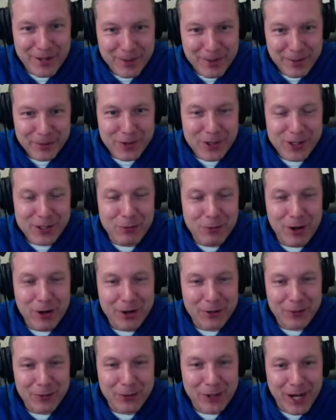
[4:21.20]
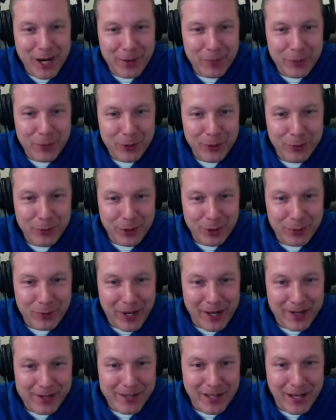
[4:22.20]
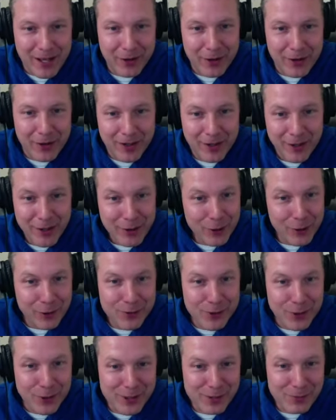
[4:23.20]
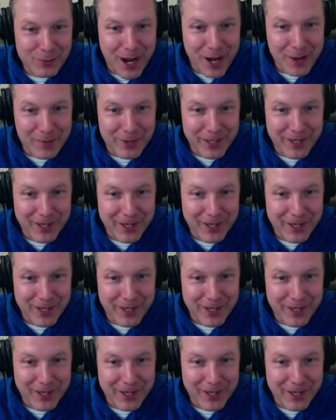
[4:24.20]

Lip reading: just walking through the airport with your pants down, like, who's gonna swab me?